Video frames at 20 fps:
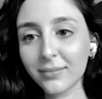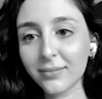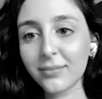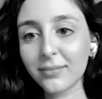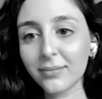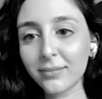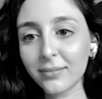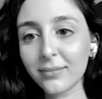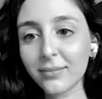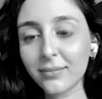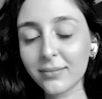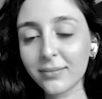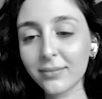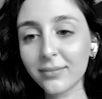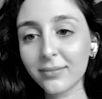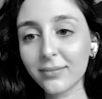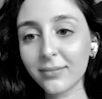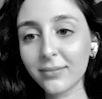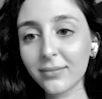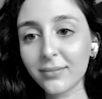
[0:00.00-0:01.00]

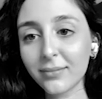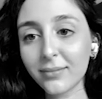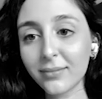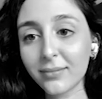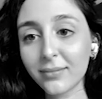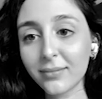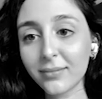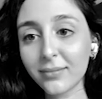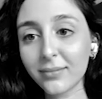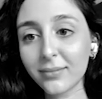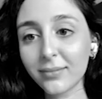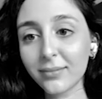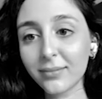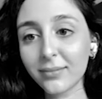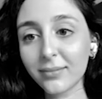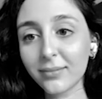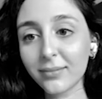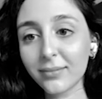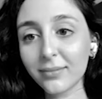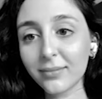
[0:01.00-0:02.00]

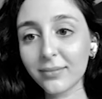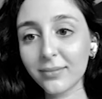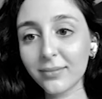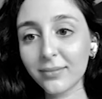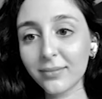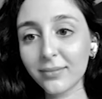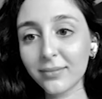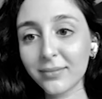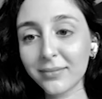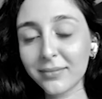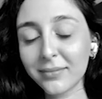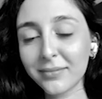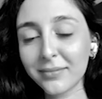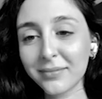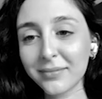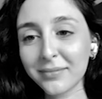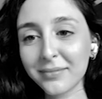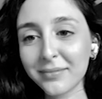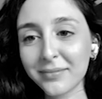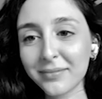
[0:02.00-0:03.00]

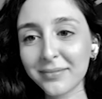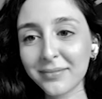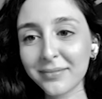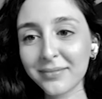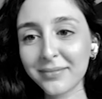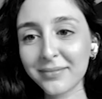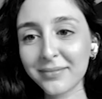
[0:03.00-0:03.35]
[no speech]